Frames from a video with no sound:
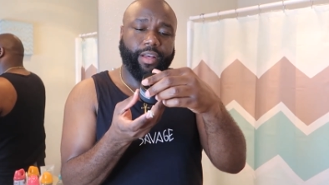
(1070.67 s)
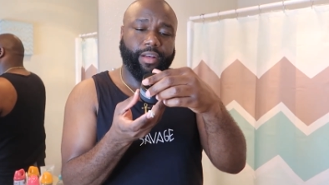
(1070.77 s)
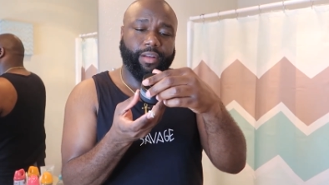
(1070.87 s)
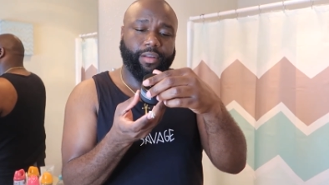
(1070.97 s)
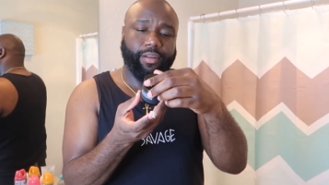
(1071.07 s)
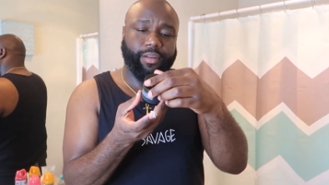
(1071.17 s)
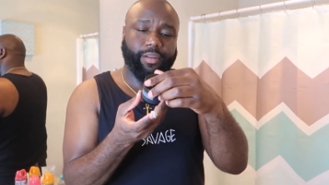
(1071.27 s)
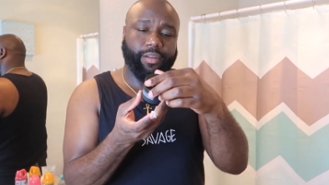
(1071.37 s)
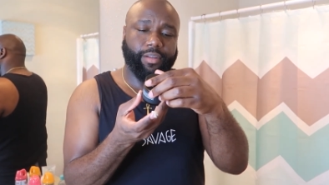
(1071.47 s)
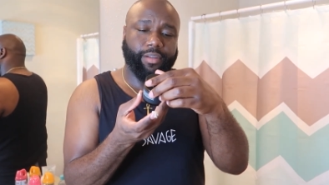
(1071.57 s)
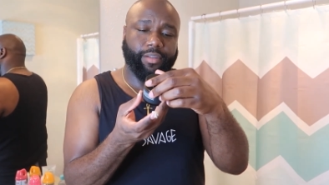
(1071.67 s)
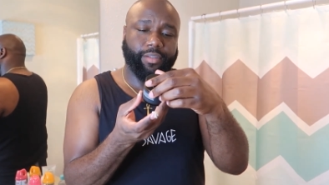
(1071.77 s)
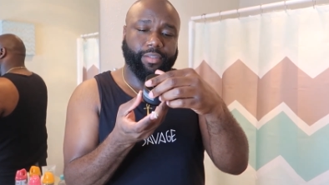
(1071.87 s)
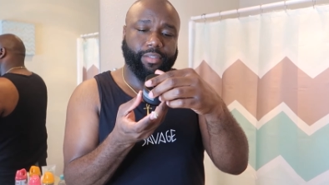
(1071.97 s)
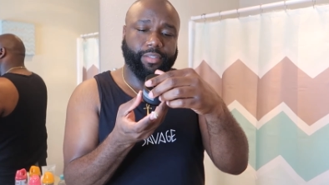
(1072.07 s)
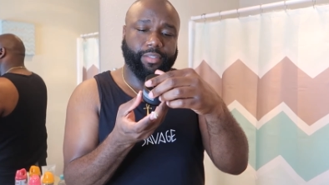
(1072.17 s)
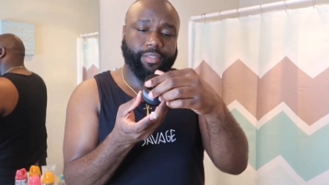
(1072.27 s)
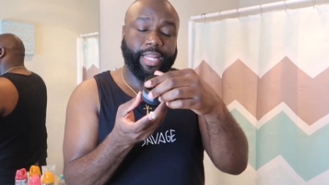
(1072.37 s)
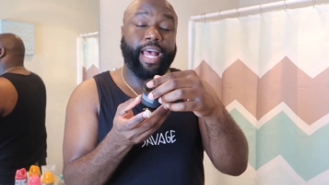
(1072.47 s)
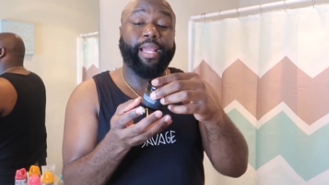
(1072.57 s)

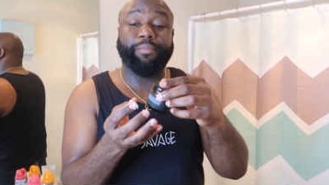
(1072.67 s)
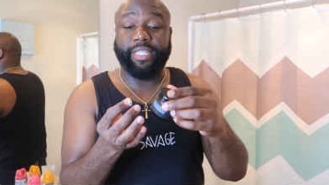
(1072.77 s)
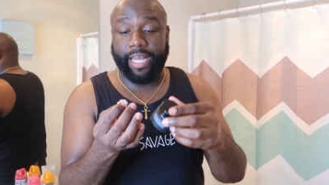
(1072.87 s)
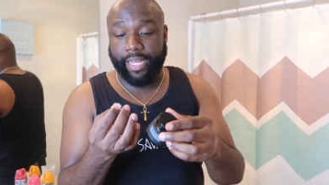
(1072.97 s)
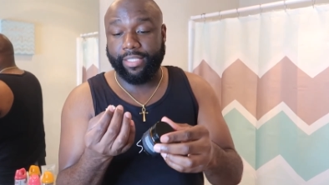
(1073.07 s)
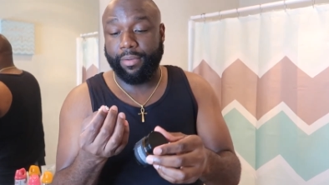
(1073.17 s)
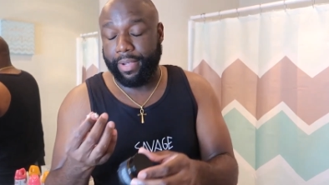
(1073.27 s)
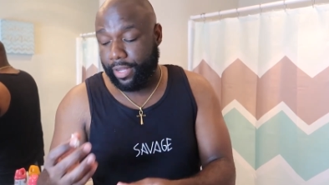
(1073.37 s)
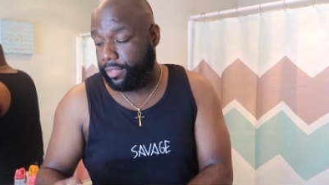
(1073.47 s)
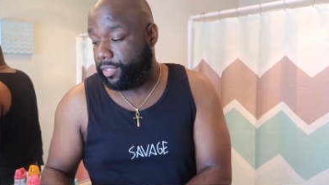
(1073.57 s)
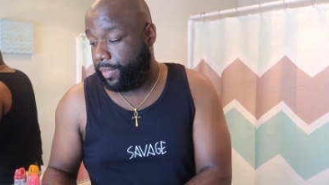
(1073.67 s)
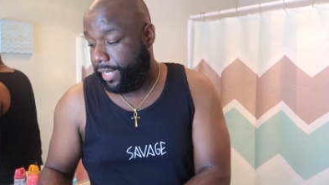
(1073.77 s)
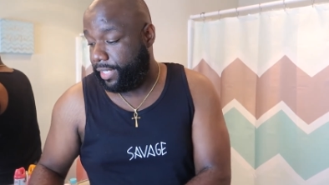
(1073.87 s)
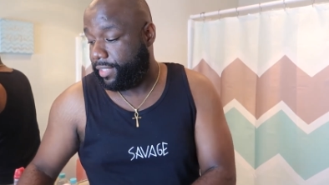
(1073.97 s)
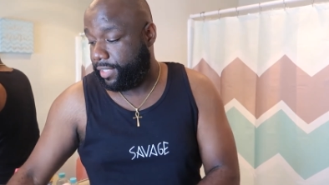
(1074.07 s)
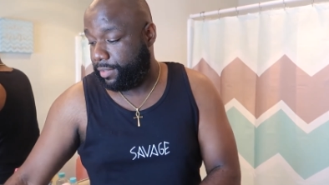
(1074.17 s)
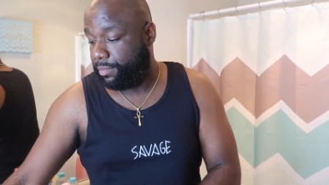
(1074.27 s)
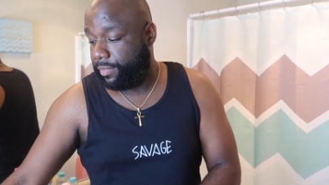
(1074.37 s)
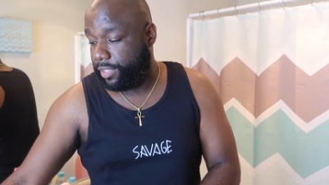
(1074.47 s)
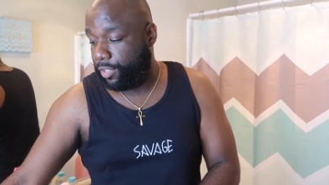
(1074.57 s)
Uh, dime size amount. So yes, this
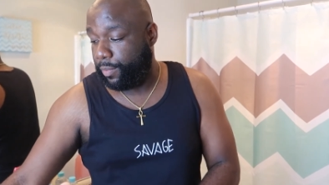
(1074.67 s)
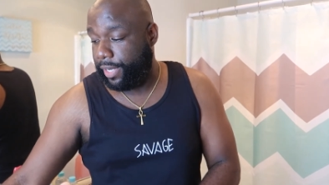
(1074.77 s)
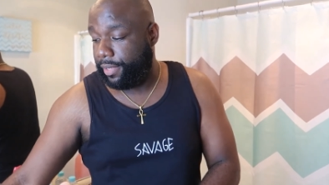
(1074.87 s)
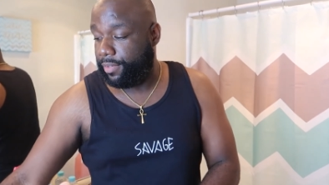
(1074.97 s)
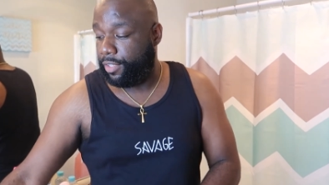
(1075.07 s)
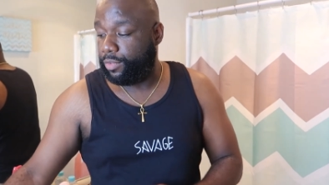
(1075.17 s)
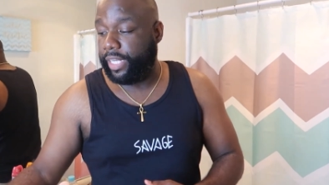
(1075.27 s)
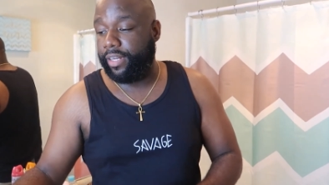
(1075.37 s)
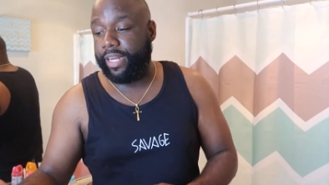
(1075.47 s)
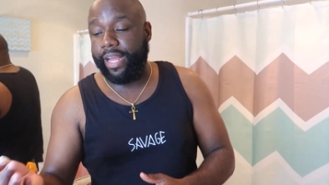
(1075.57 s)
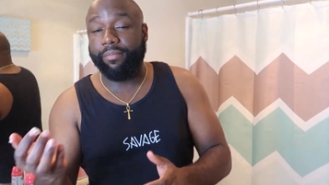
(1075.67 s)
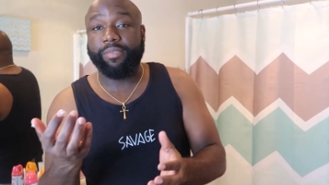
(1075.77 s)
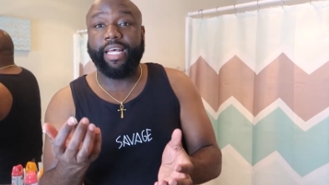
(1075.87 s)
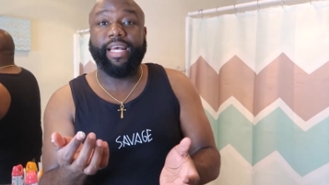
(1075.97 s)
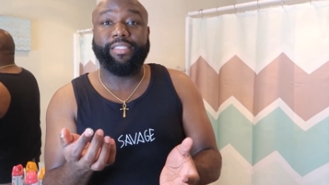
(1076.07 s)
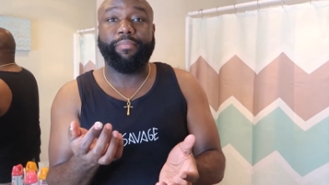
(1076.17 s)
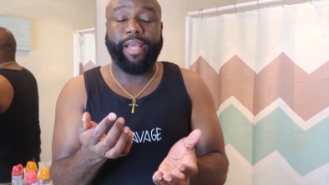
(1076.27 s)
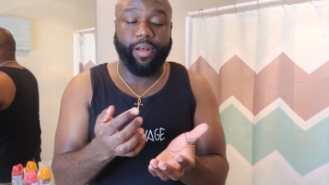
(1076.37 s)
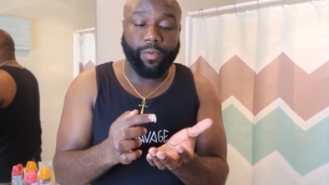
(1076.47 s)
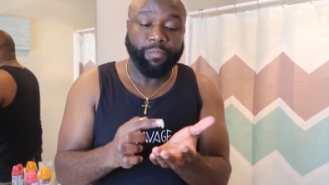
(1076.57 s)
is correct. Taking the dime size
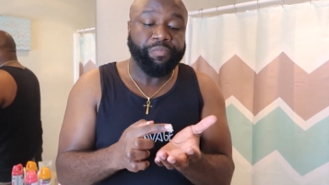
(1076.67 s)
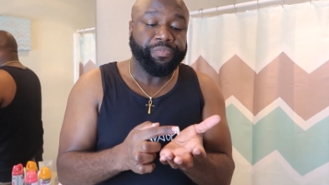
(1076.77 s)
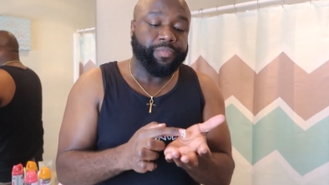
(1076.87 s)
amount